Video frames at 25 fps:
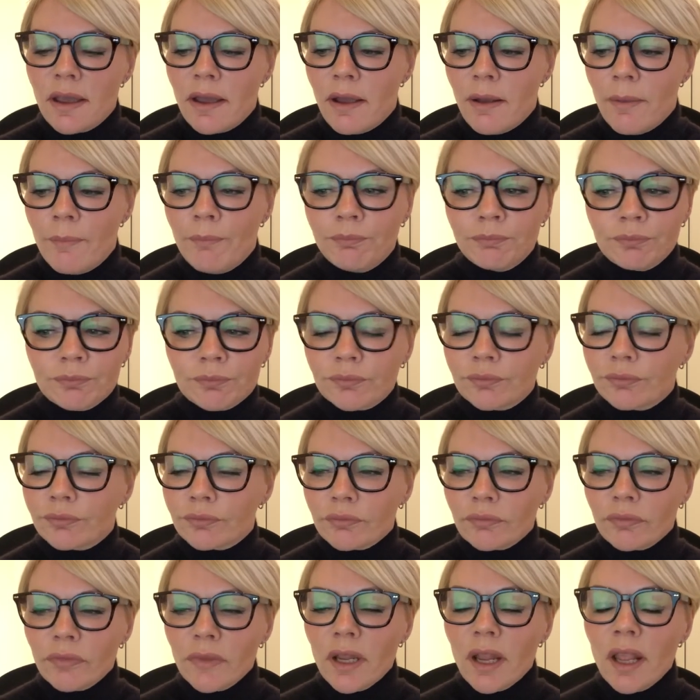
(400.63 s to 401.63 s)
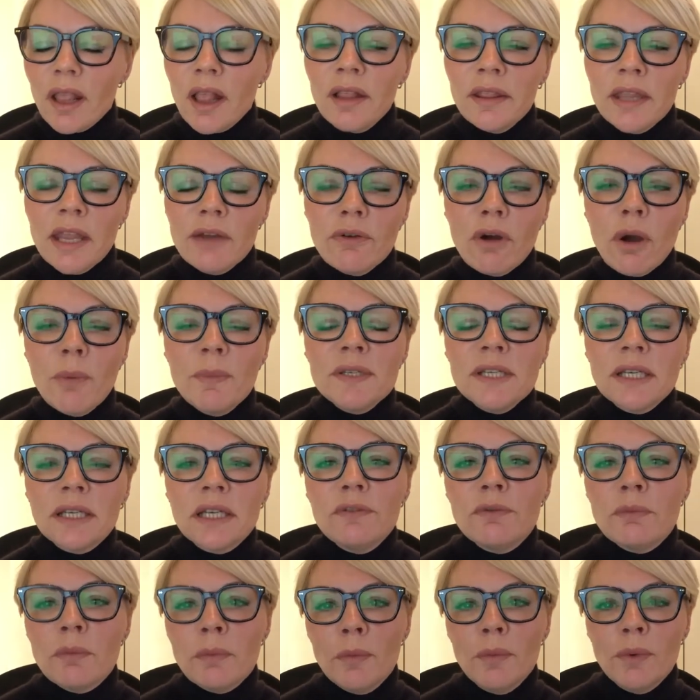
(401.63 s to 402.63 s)
Um, there are,
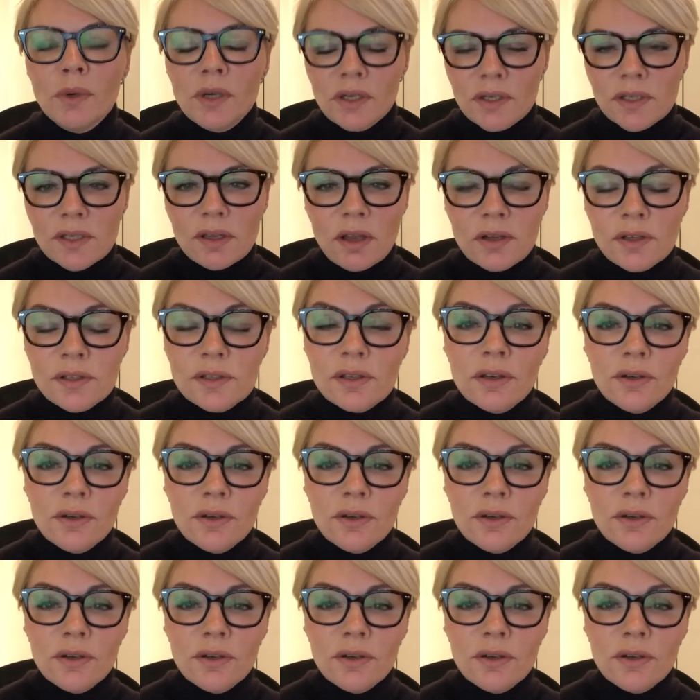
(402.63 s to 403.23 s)
particularly from a mortgage side,